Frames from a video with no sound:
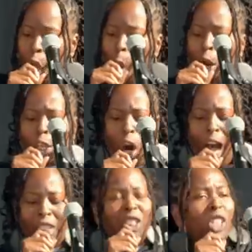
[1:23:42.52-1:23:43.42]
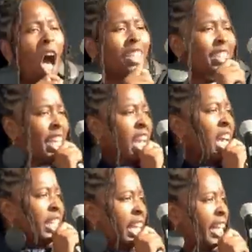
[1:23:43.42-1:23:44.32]
or your
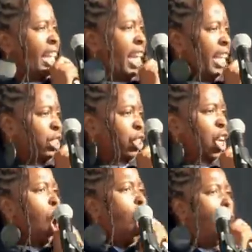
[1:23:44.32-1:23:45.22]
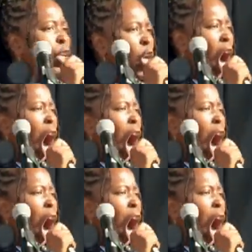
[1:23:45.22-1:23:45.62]
Ashanti lineage, or your